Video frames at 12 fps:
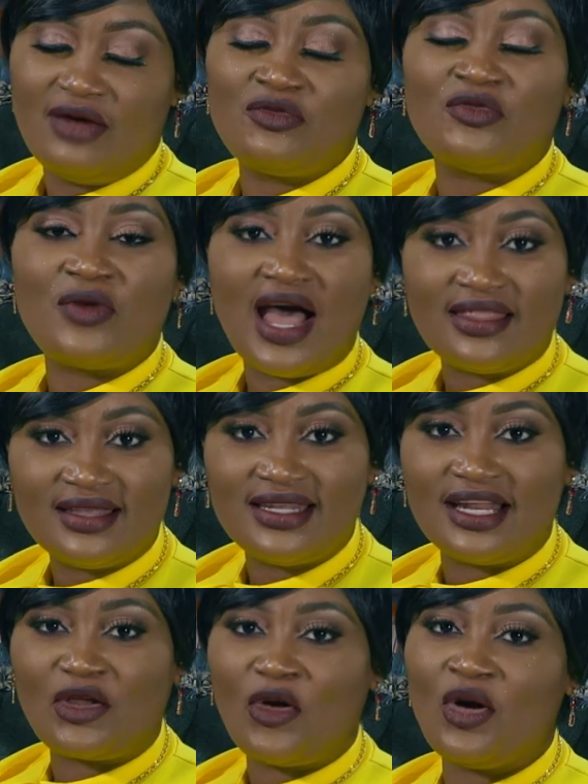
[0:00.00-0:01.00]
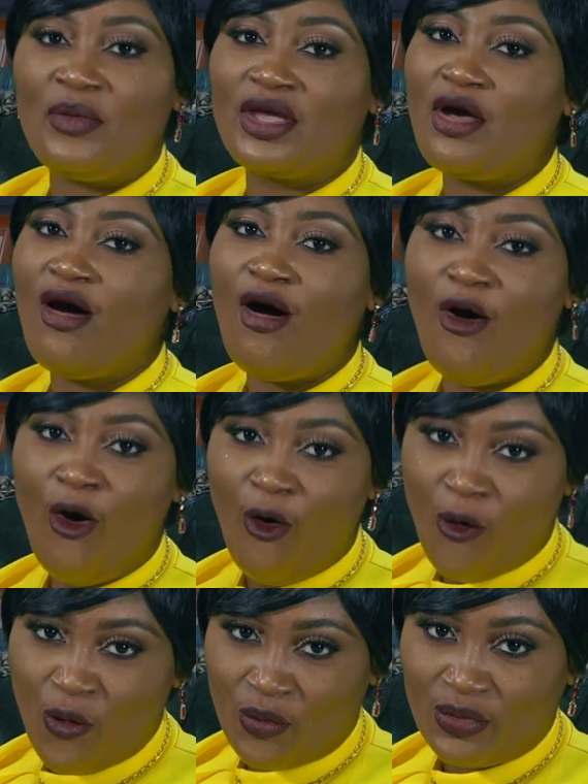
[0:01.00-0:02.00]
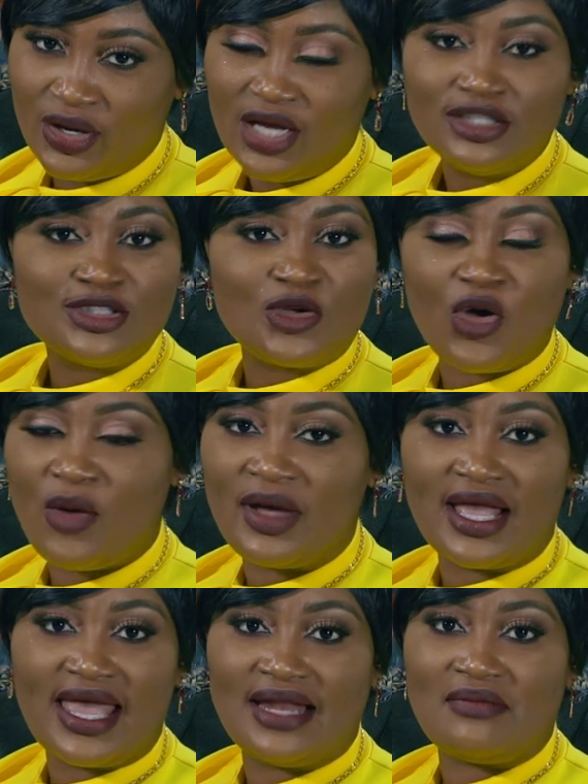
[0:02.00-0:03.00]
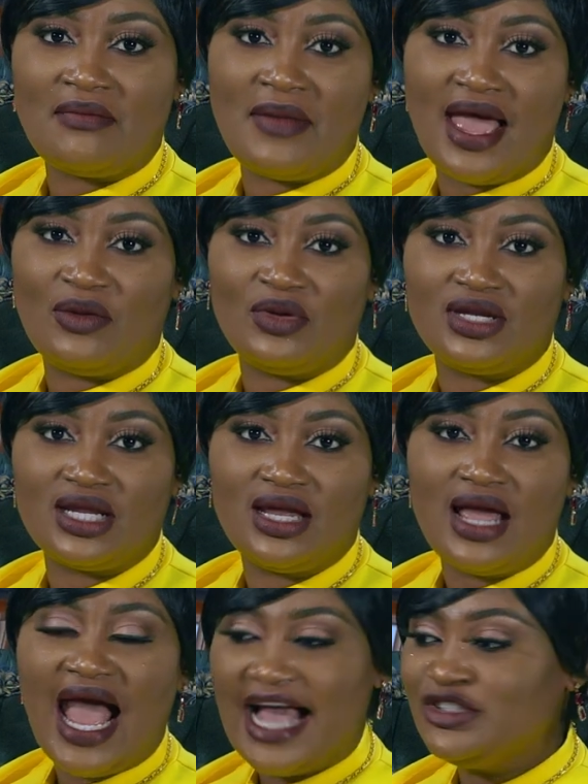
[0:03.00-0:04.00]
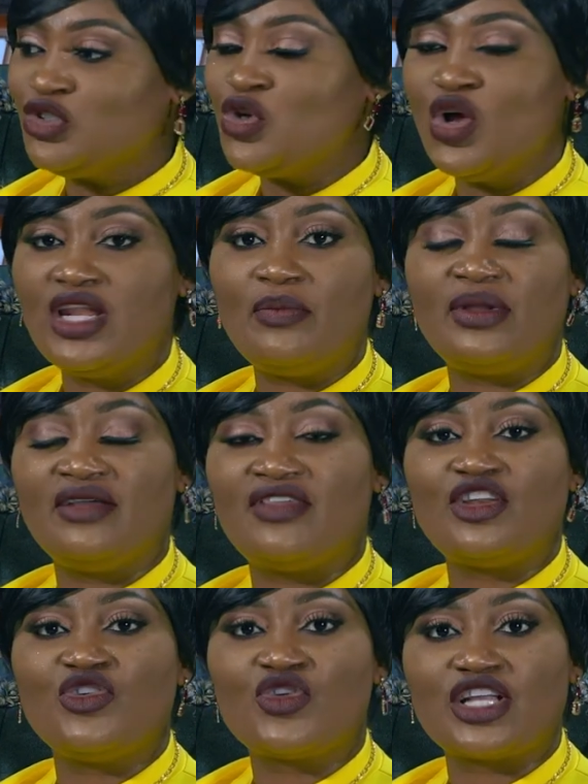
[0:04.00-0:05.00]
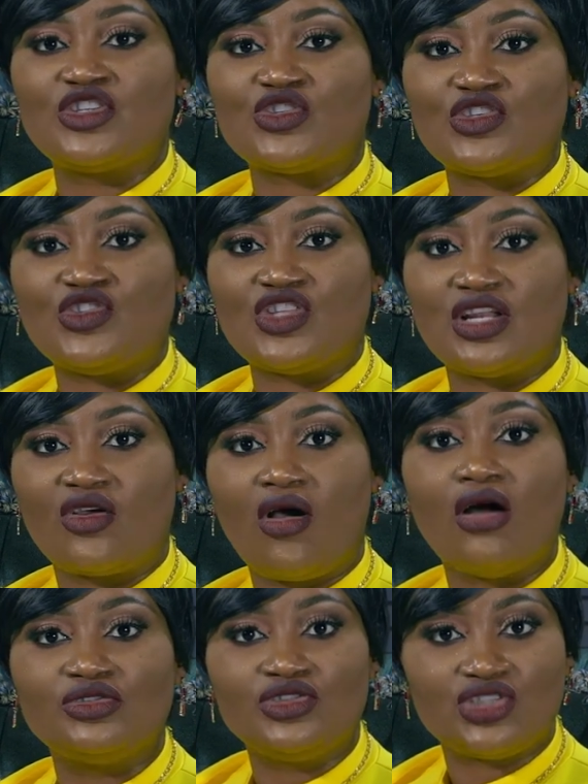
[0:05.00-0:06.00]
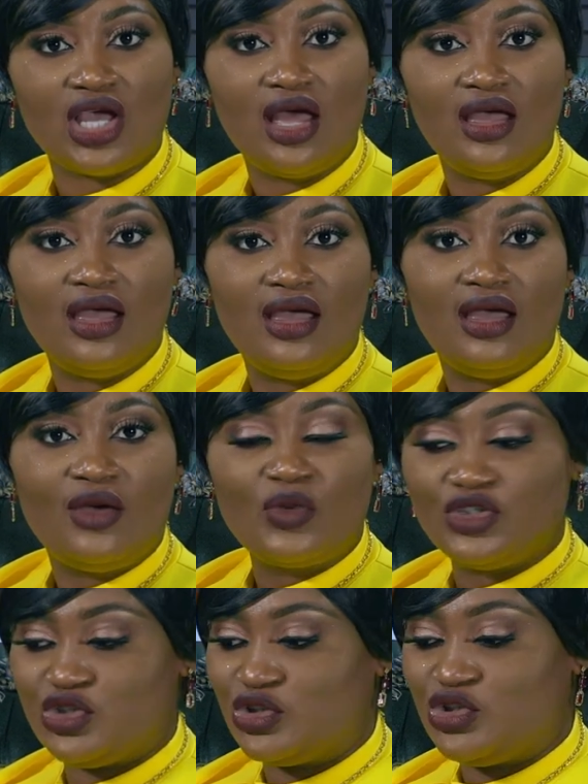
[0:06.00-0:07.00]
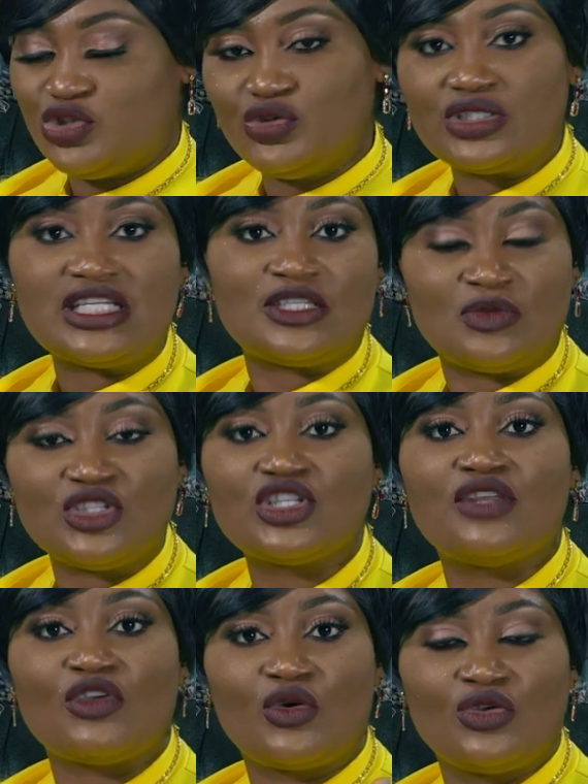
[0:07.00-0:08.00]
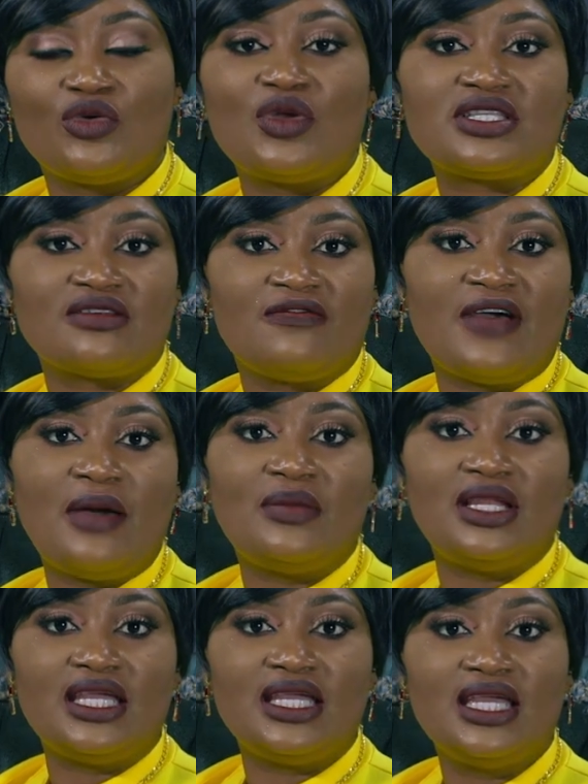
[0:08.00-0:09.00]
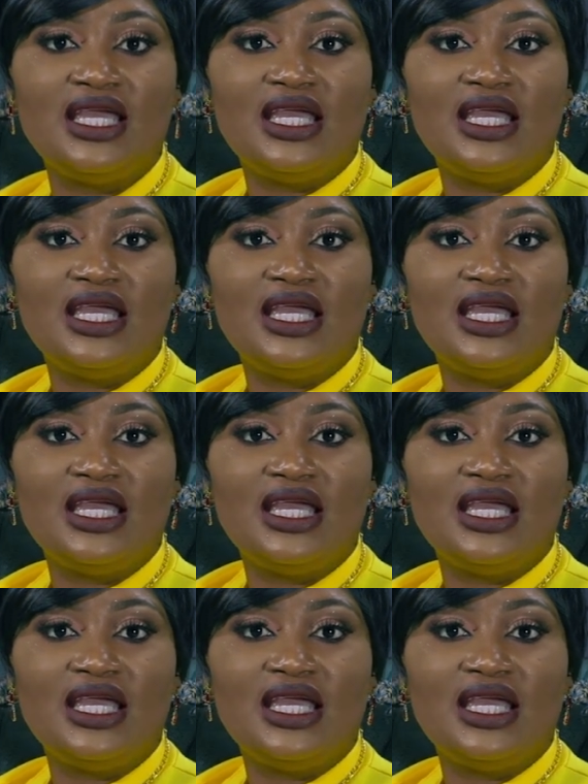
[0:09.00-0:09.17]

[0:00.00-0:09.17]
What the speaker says: rather than coming home to come and get married. I strongly believe that you can sustain culture with your children, especially if you're going to raise a family